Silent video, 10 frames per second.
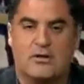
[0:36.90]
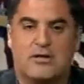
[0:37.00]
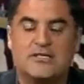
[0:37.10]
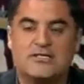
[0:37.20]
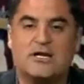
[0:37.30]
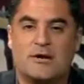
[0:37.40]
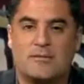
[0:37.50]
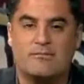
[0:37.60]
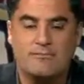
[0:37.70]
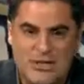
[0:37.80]
This is their
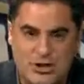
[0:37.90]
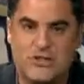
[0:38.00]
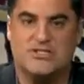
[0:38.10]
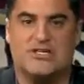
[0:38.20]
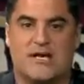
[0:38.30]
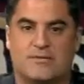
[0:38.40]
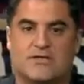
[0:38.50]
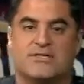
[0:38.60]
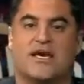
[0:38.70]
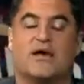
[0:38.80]
mission statement
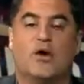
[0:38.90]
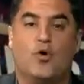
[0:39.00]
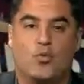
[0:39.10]
saying,